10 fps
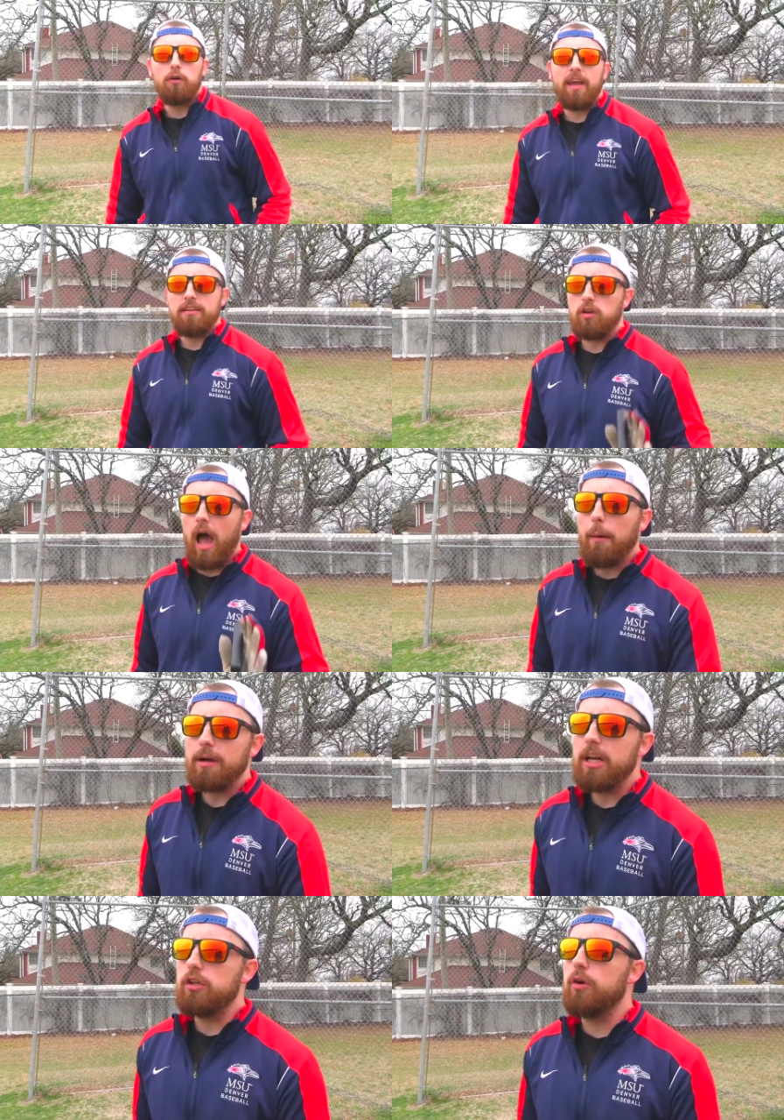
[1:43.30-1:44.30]
Okay, so how
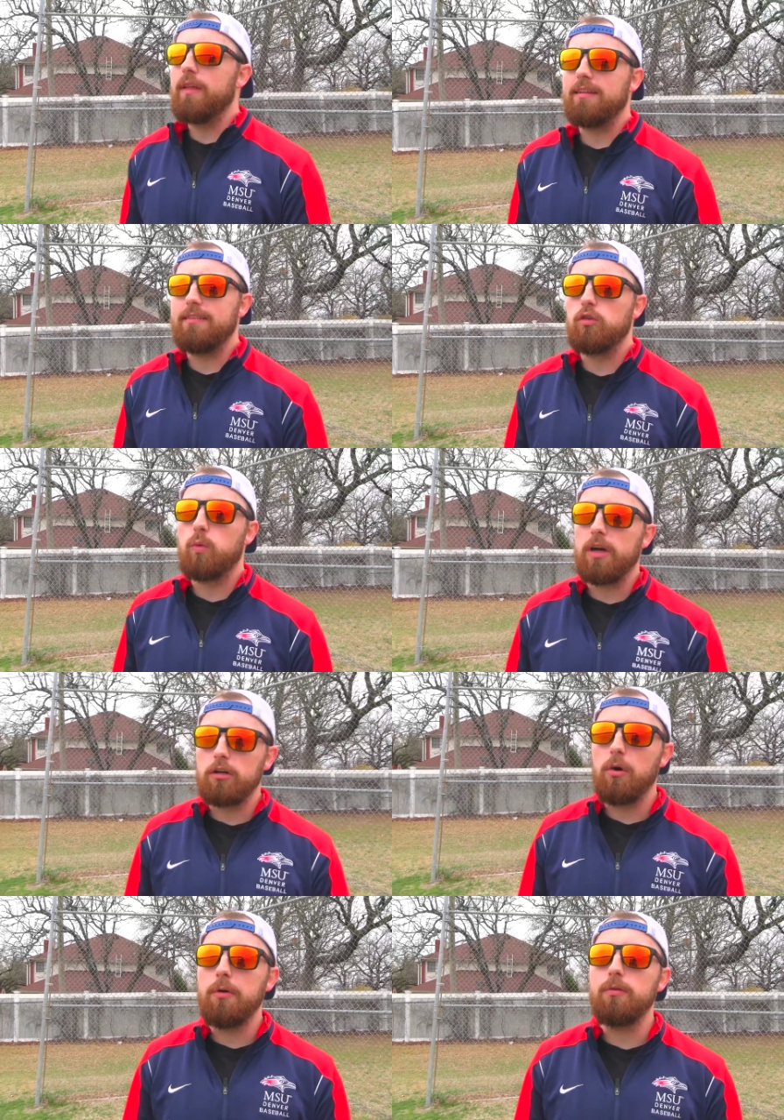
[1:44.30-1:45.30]
we're gonna do this is we are
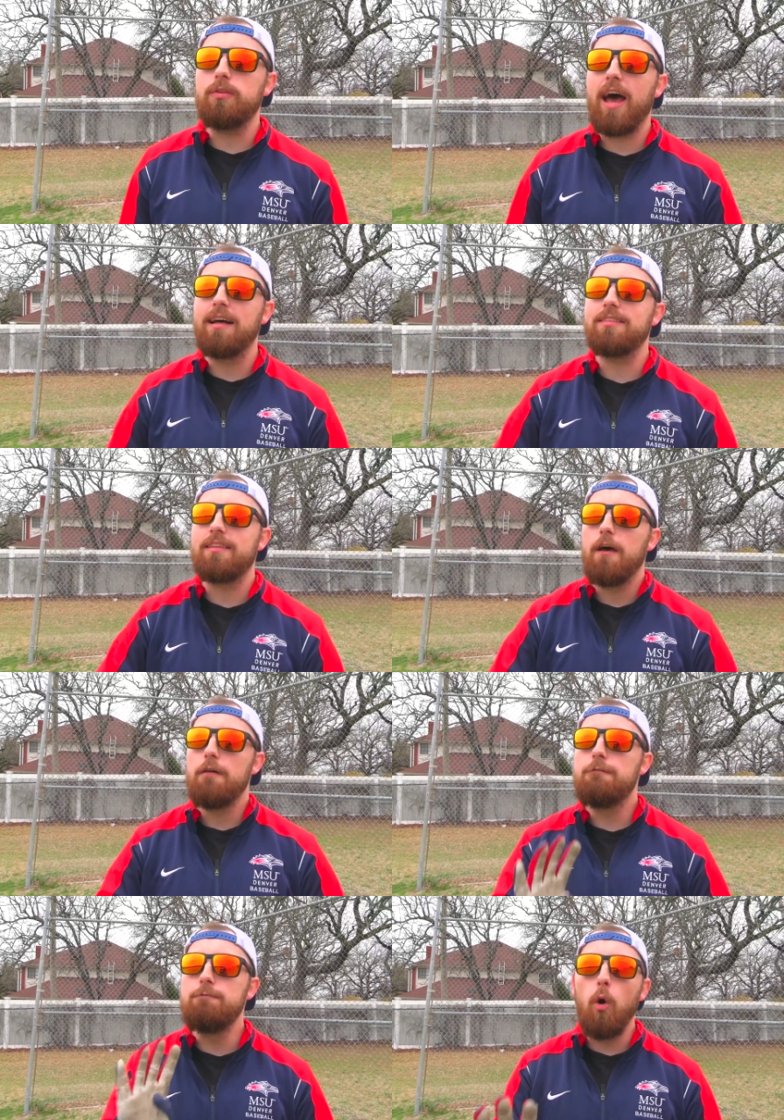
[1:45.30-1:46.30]
going to test
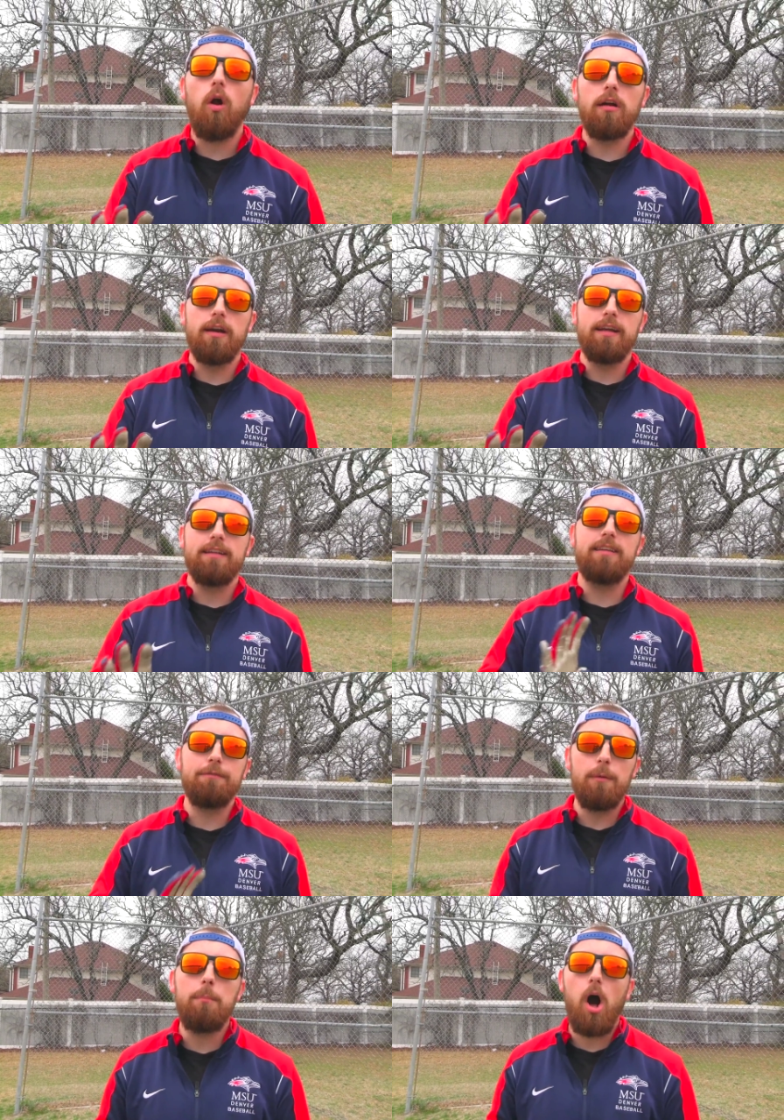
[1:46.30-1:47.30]
four
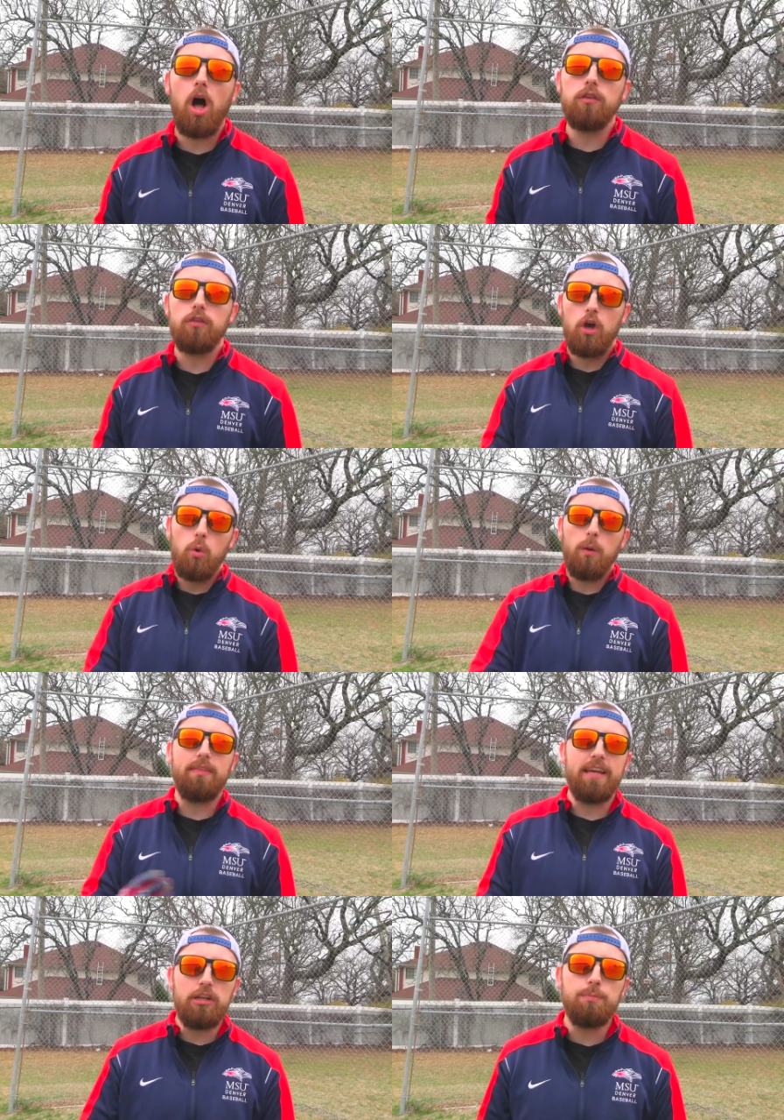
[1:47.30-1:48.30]
different balls
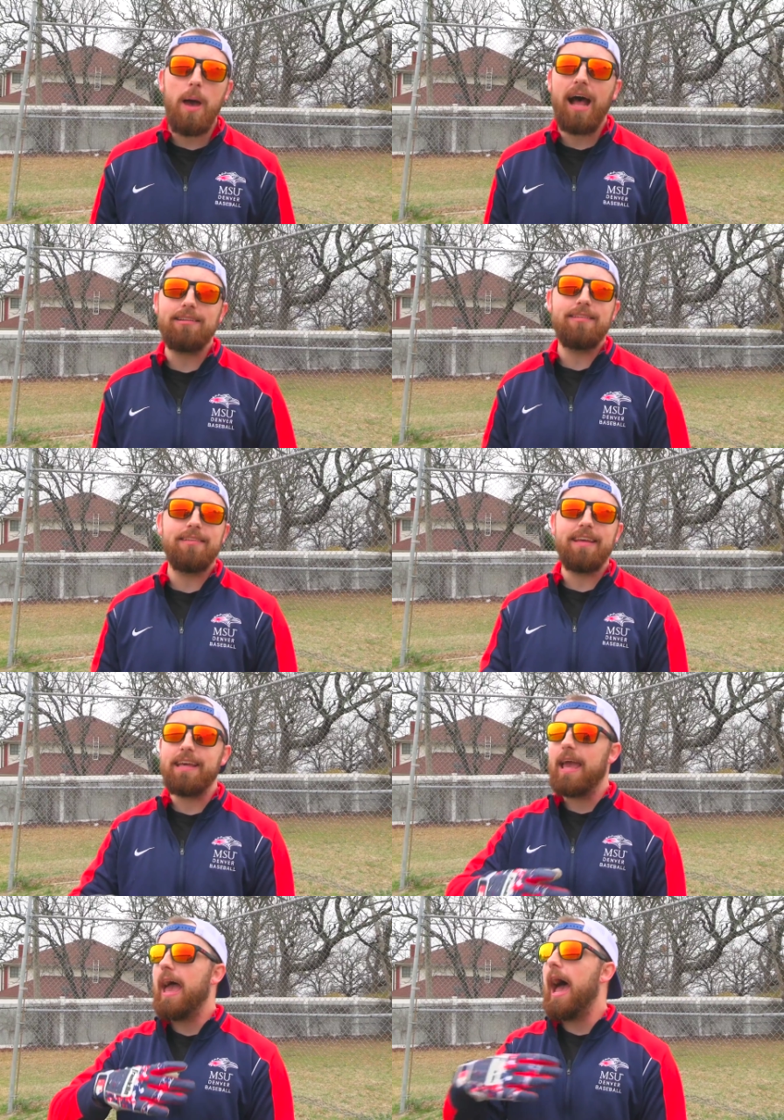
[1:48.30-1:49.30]
with each bat to
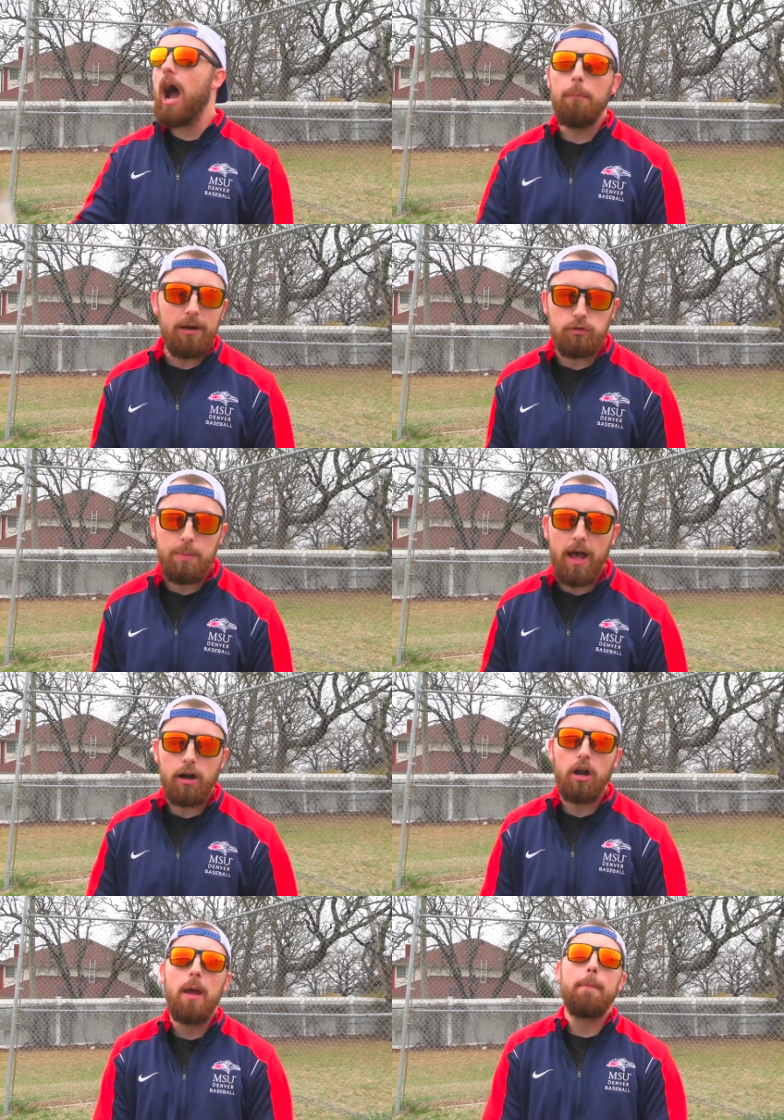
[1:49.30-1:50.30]
see how much
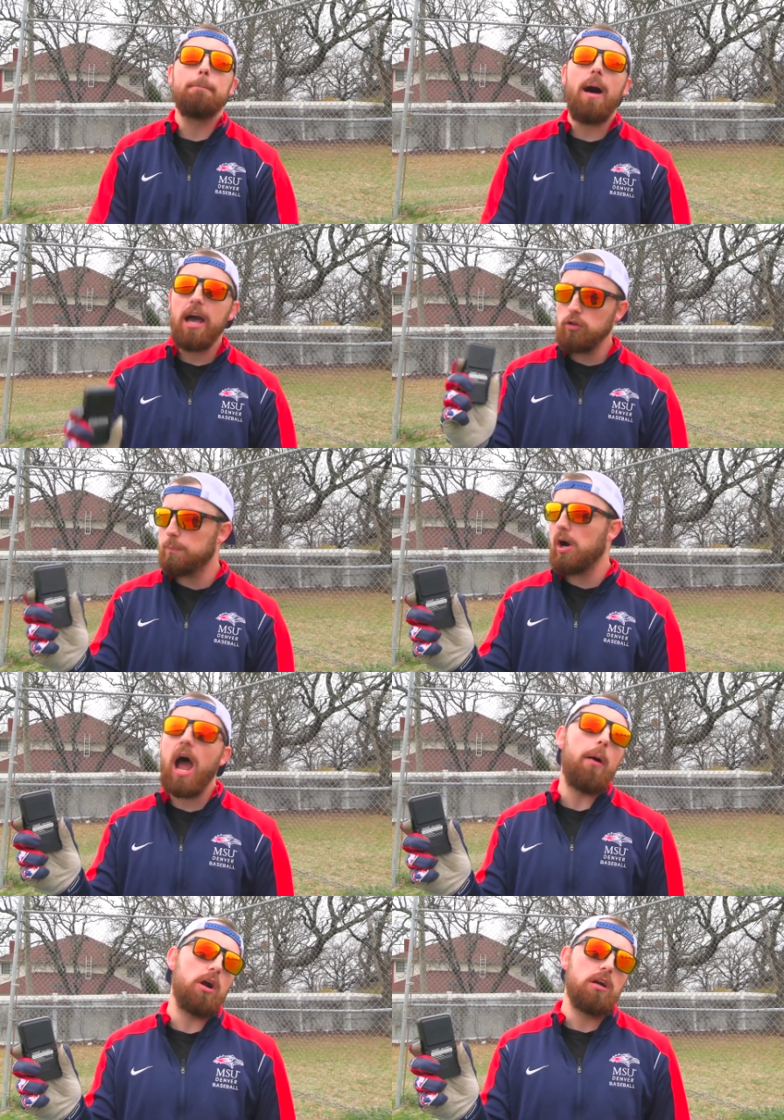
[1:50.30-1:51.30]
better miles per
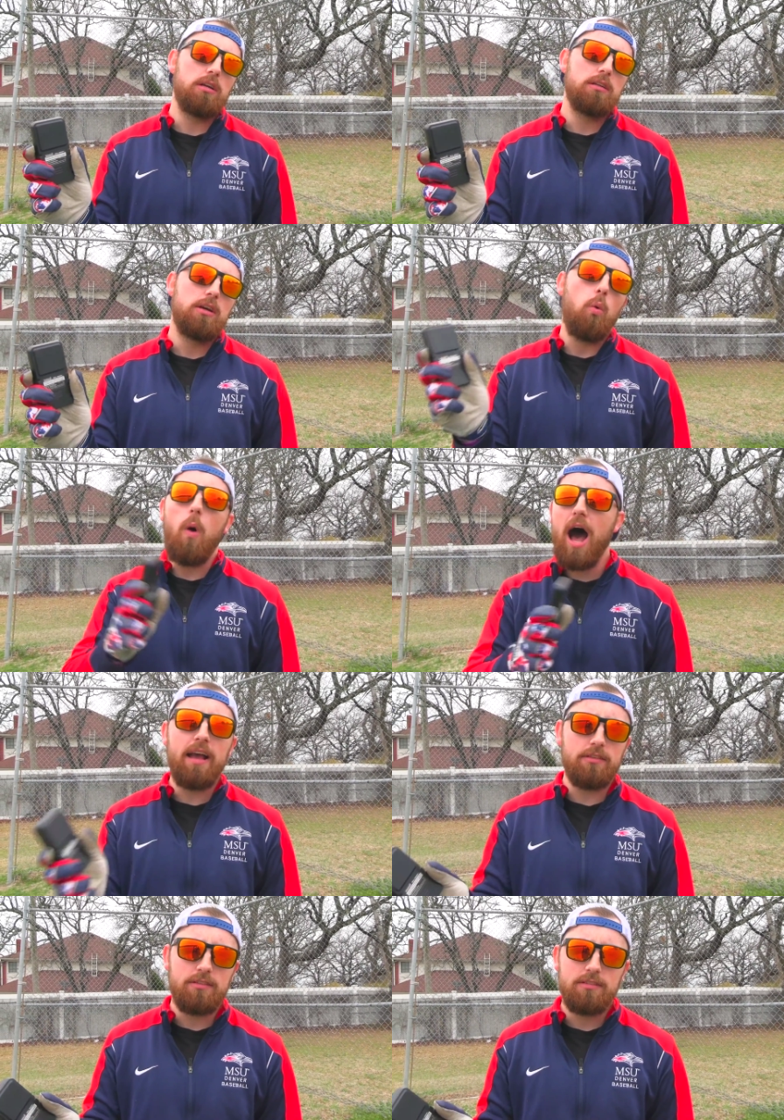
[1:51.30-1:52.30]
hour
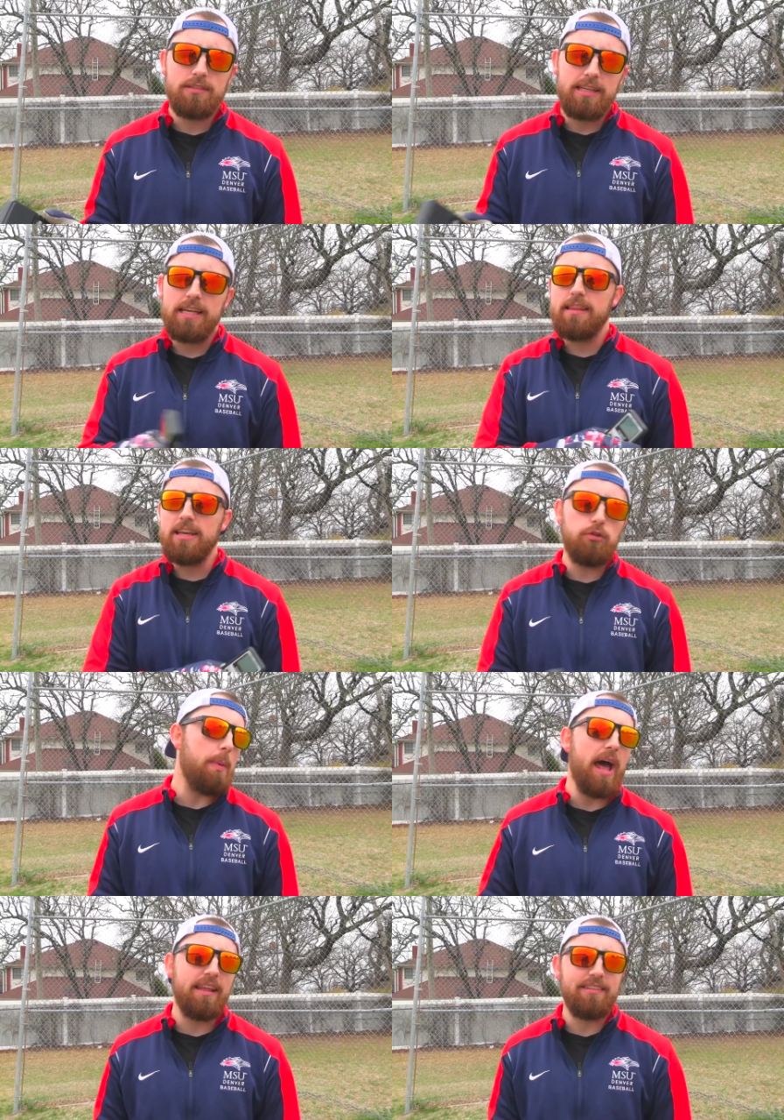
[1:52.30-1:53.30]
wise each
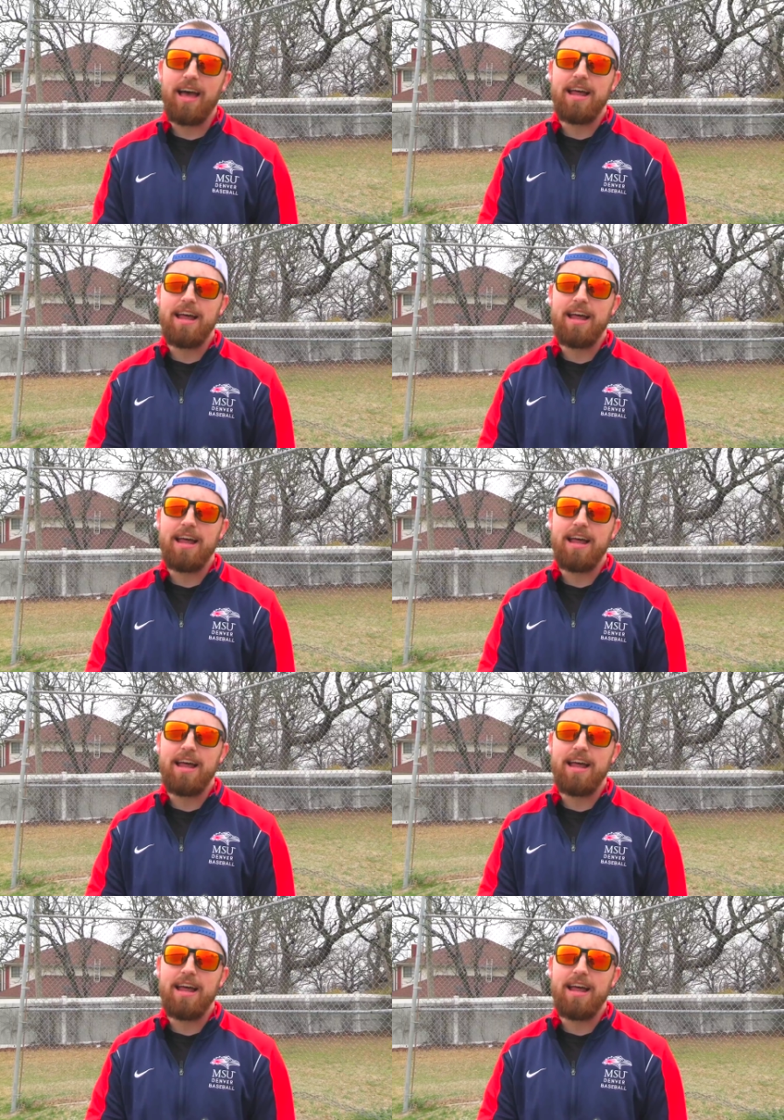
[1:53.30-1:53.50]
bat is.